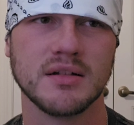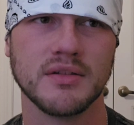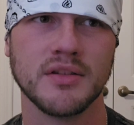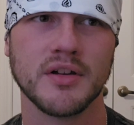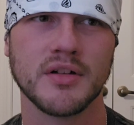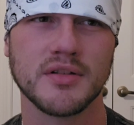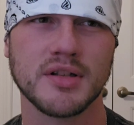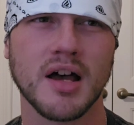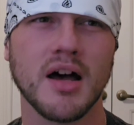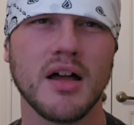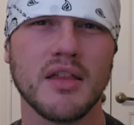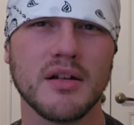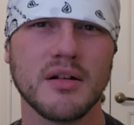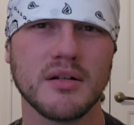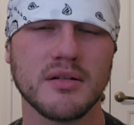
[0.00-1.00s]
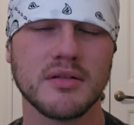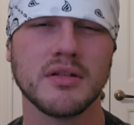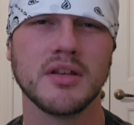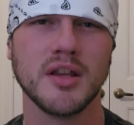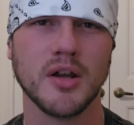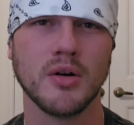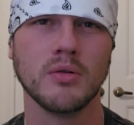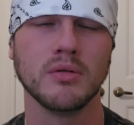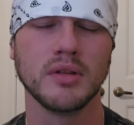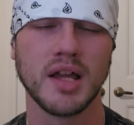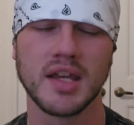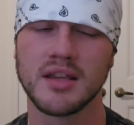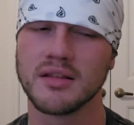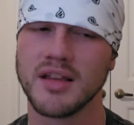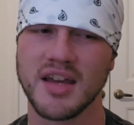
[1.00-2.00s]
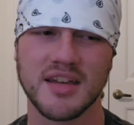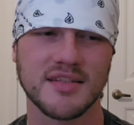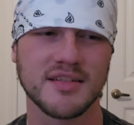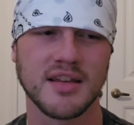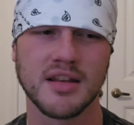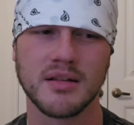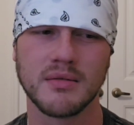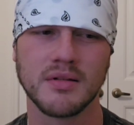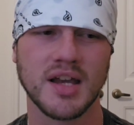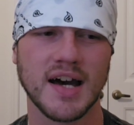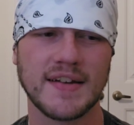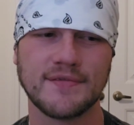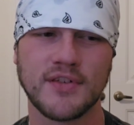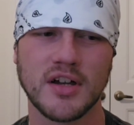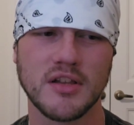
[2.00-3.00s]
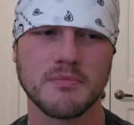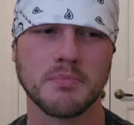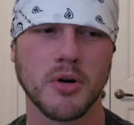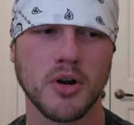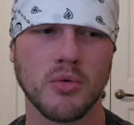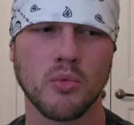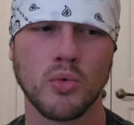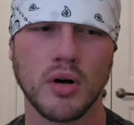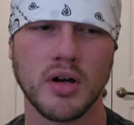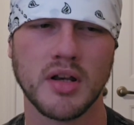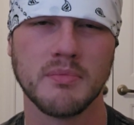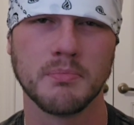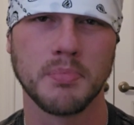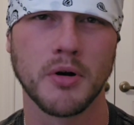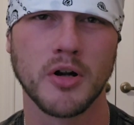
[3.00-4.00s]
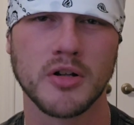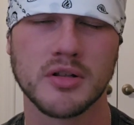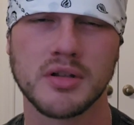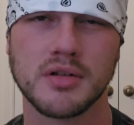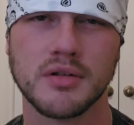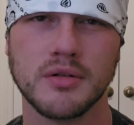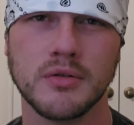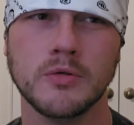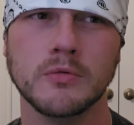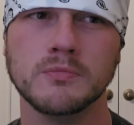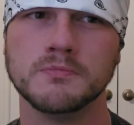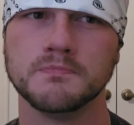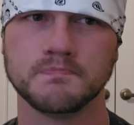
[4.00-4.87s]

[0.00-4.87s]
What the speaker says: There's other, like I said, Godfather Part 1 and Part 2